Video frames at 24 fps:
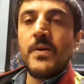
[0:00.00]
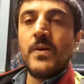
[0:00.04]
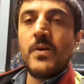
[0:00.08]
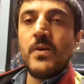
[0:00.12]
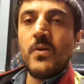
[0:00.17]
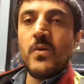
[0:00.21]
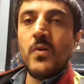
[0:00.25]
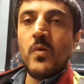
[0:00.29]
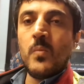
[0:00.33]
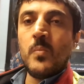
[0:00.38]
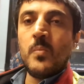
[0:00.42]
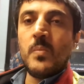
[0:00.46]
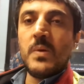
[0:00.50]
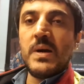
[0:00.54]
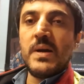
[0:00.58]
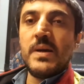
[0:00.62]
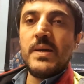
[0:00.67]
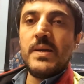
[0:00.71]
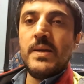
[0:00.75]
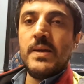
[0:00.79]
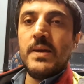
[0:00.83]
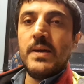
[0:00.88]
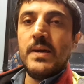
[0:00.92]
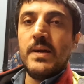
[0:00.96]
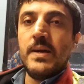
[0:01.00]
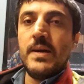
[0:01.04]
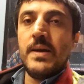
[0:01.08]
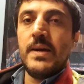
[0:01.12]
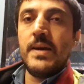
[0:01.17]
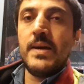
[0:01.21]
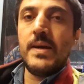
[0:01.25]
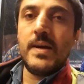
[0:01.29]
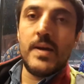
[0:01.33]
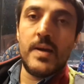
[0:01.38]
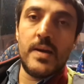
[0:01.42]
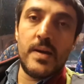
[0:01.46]
on my
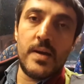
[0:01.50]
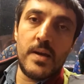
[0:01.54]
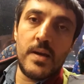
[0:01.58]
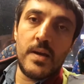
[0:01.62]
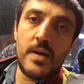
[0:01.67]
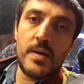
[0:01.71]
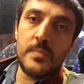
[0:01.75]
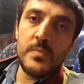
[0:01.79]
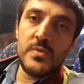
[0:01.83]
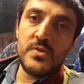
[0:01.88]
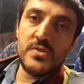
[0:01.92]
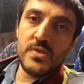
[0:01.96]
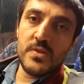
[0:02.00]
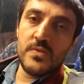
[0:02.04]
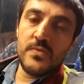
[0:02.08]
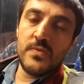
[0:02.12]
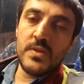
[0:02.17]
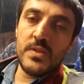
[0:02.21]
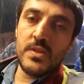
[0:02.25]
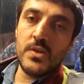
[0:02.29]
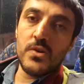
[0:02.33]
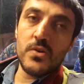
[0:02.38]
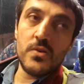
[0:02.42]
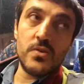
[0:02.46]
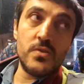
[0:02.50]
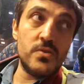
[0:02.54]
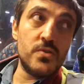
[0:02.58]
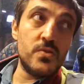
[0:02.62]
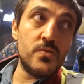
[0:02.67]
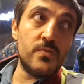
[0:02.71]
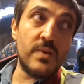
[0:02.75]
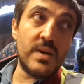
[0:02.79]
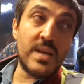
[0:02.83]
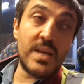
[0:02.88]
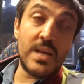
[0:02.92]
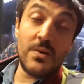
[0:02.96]
music videos
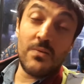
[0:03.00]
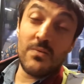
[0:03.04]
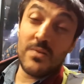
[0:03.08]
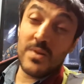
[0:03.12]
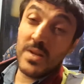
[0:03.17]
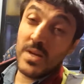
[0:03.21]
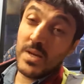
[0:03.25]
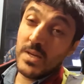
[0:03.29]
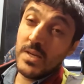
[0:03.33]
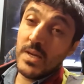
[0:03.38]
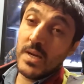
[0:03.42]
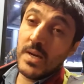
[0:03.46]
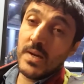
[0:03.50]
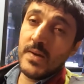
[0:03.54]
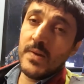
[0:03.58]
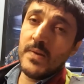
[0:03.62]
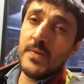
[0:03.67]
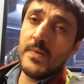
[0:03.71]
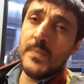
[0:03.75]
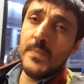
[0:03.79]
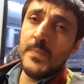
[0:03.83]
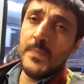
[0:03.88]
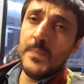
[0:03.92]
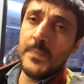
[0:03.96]
wherever I can,